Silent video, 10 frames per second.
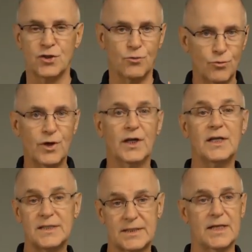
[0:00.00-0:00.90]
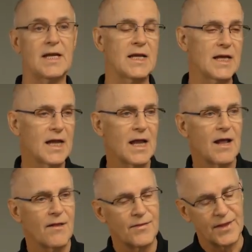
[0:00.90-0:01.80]
You really see
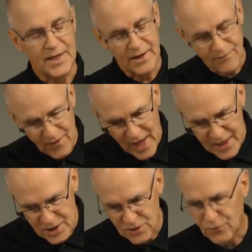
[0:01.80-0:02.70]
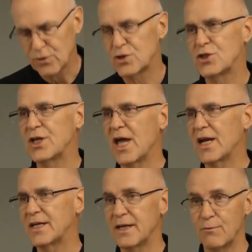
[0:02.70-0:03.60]
the advantage of
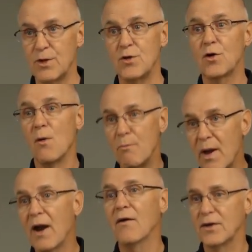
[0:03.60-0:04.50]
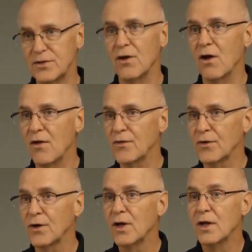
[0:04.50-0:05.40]
Christianity when you compare it to other